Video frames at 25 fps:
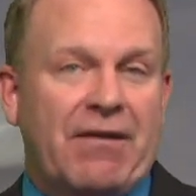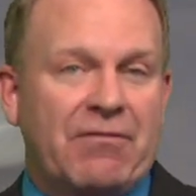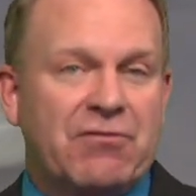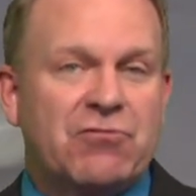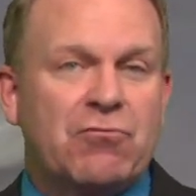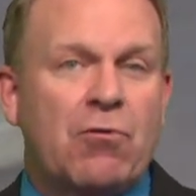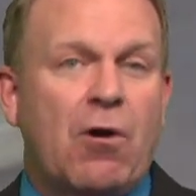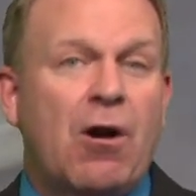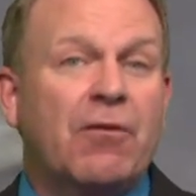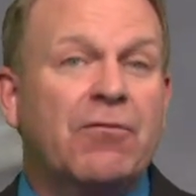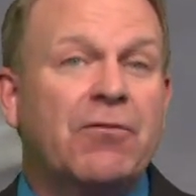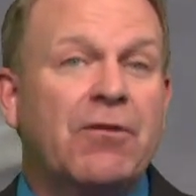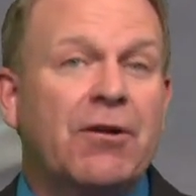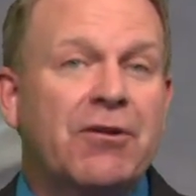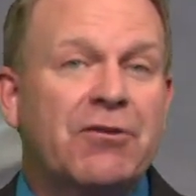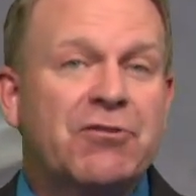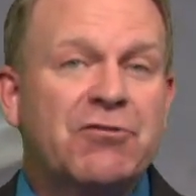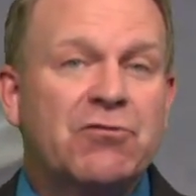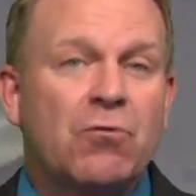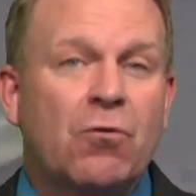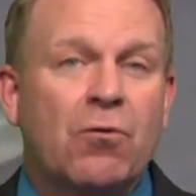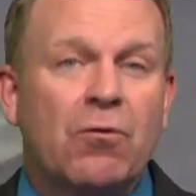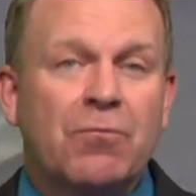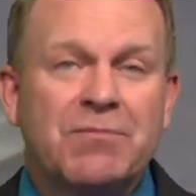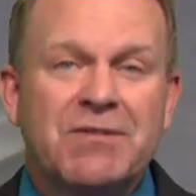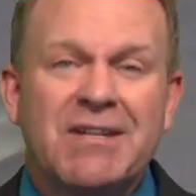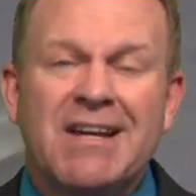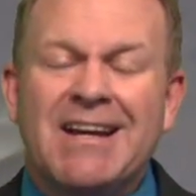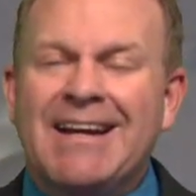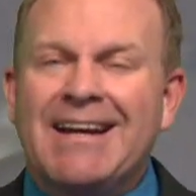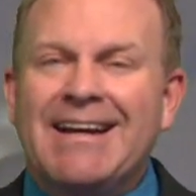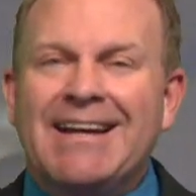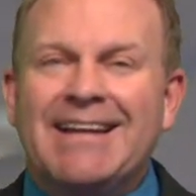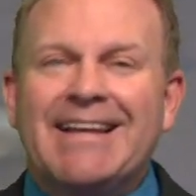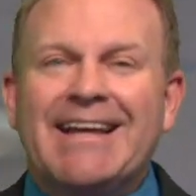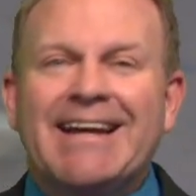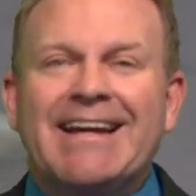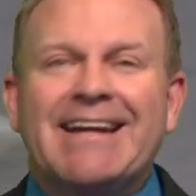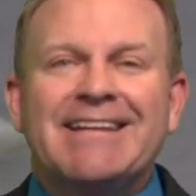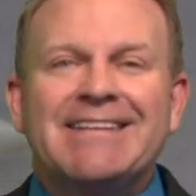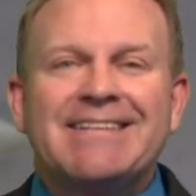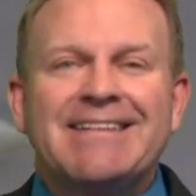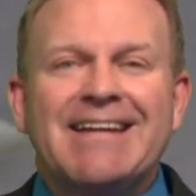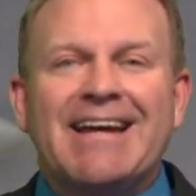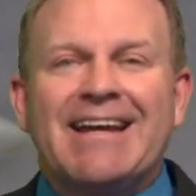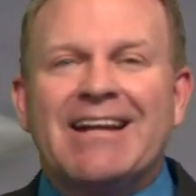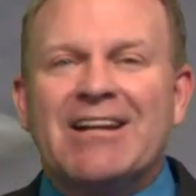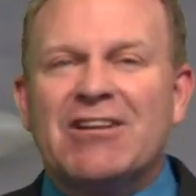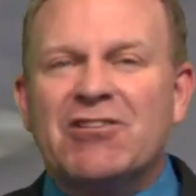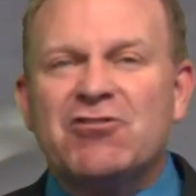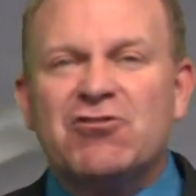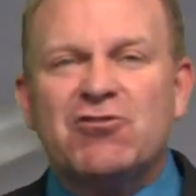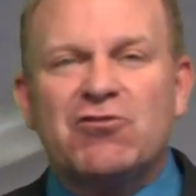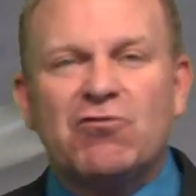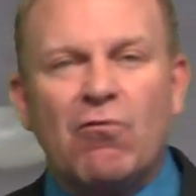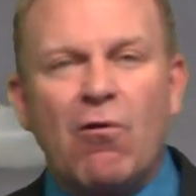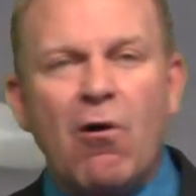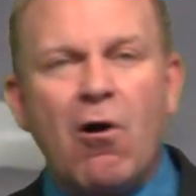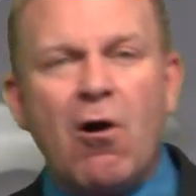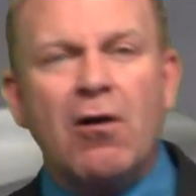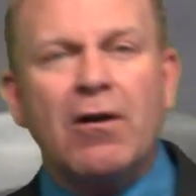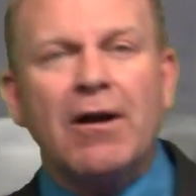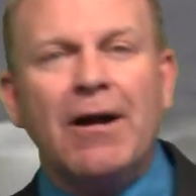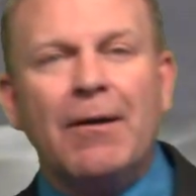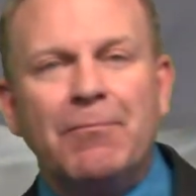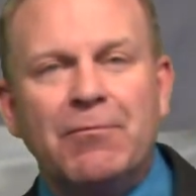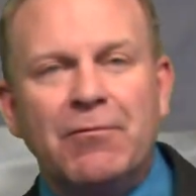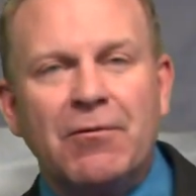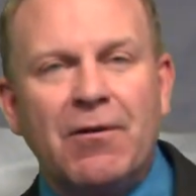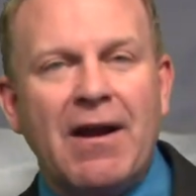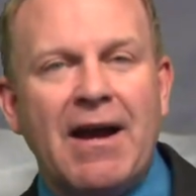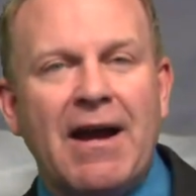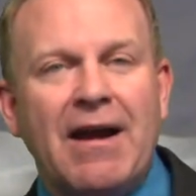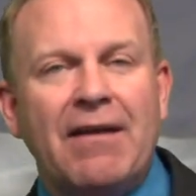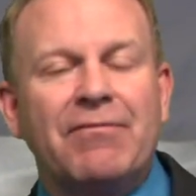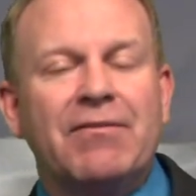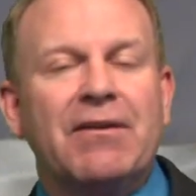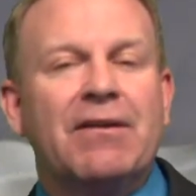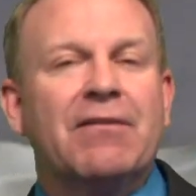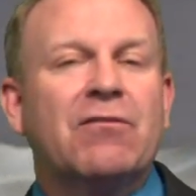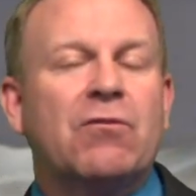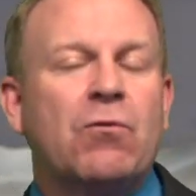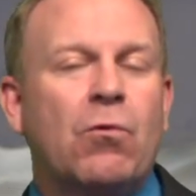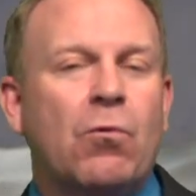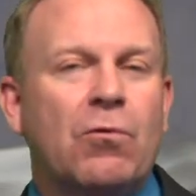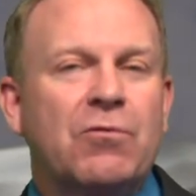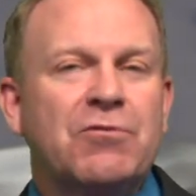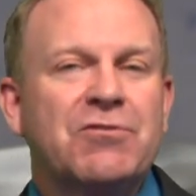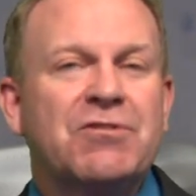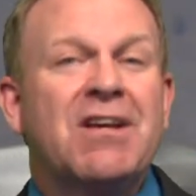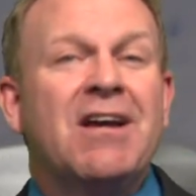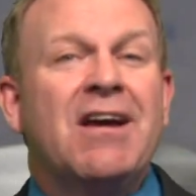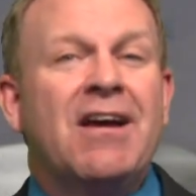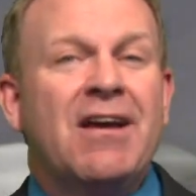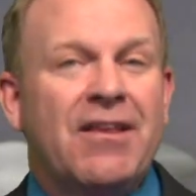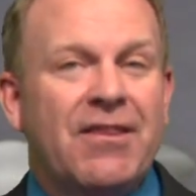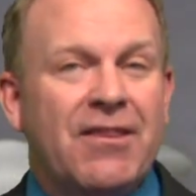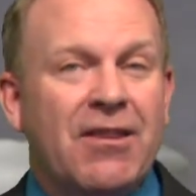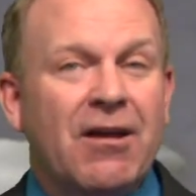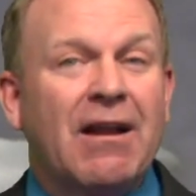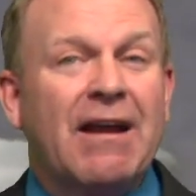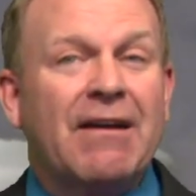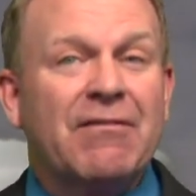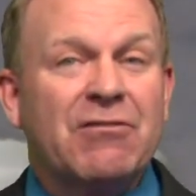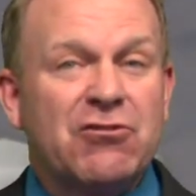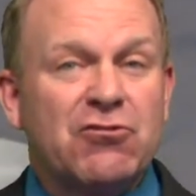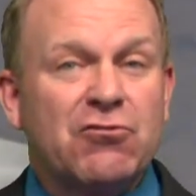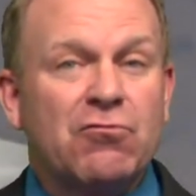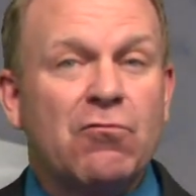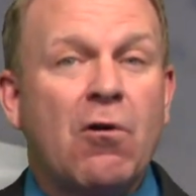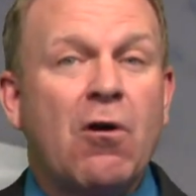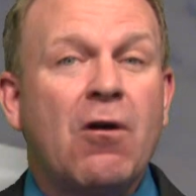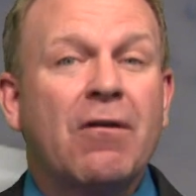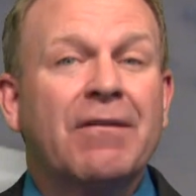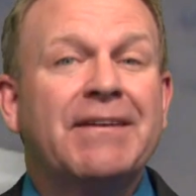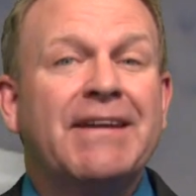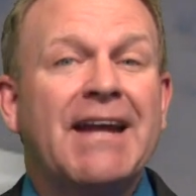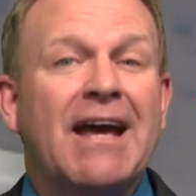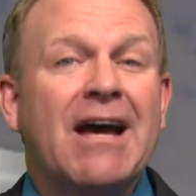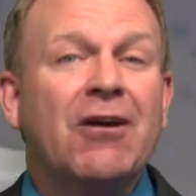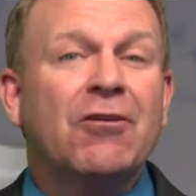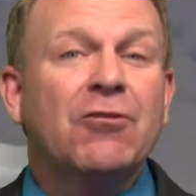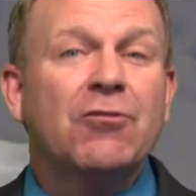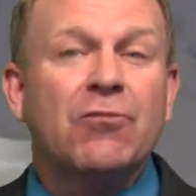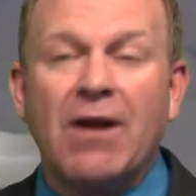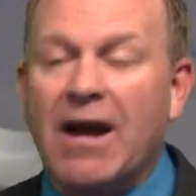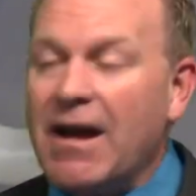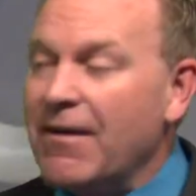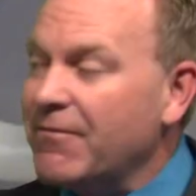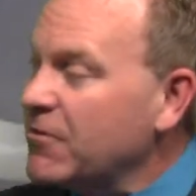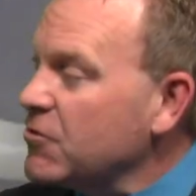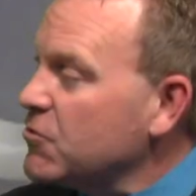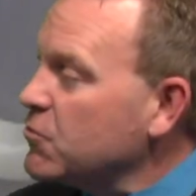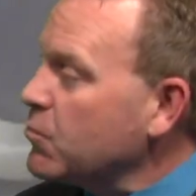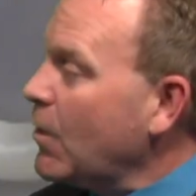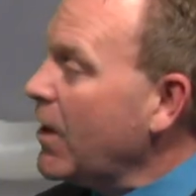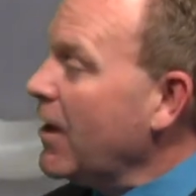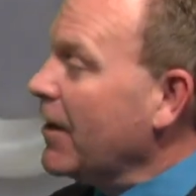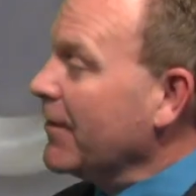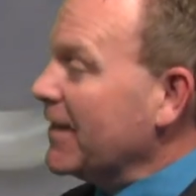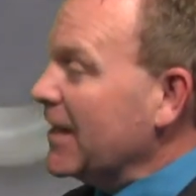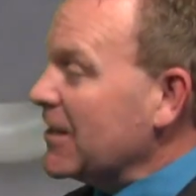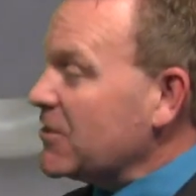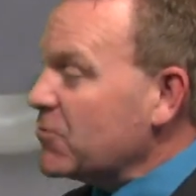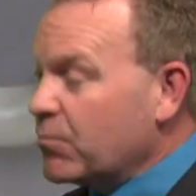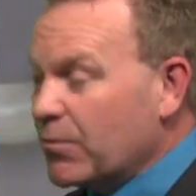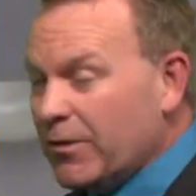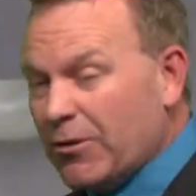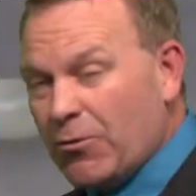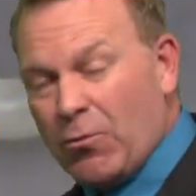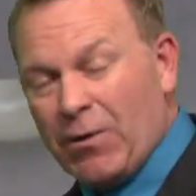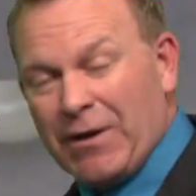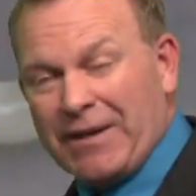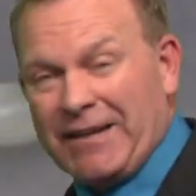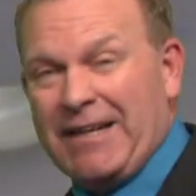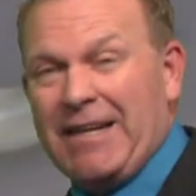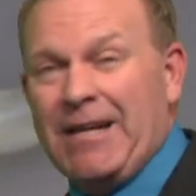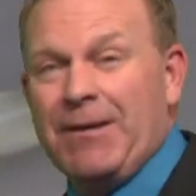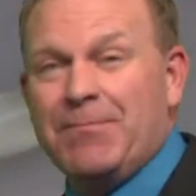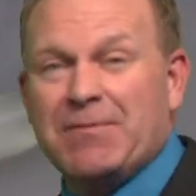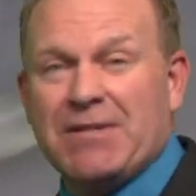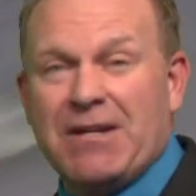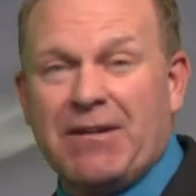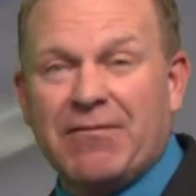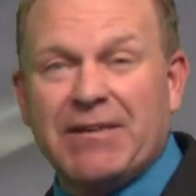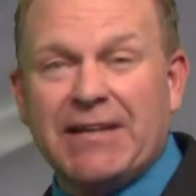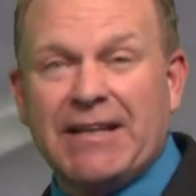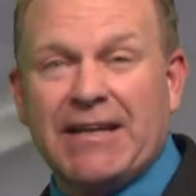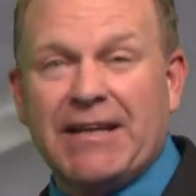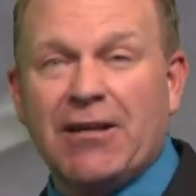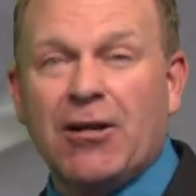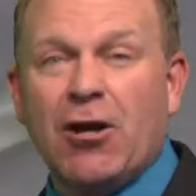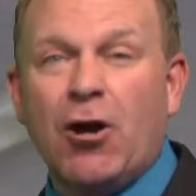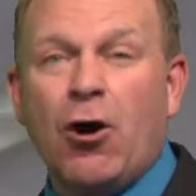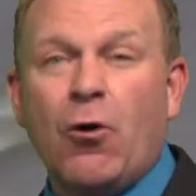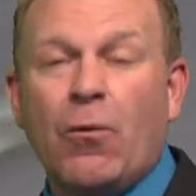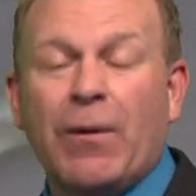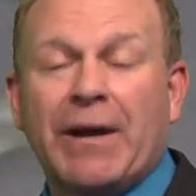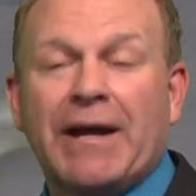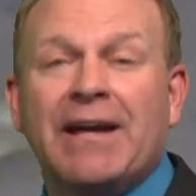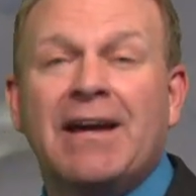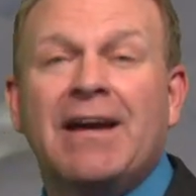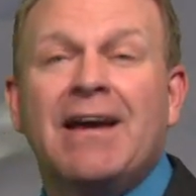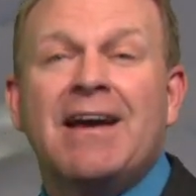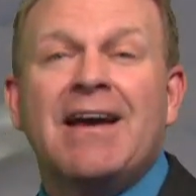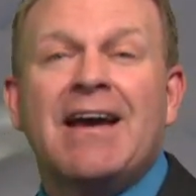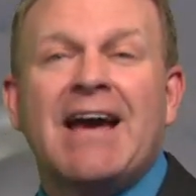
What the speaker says: Strong thunderstorms, they contain a strong updraft, and of course, they'll have a strong downdraft as well. And that's really what keeps everything going.